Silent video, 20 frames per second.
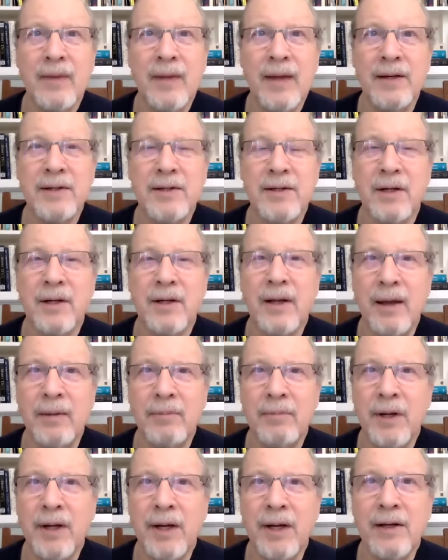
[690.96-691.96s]
as it
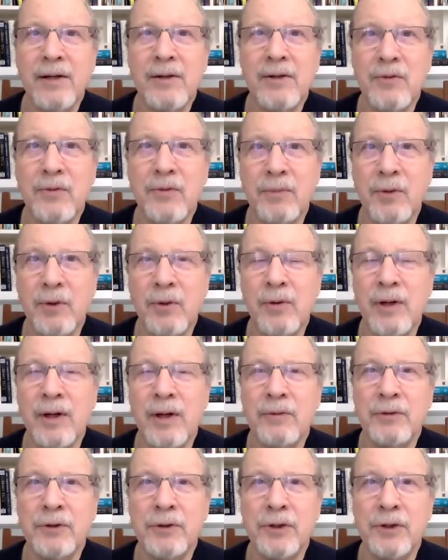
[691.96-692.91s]
emanates from your left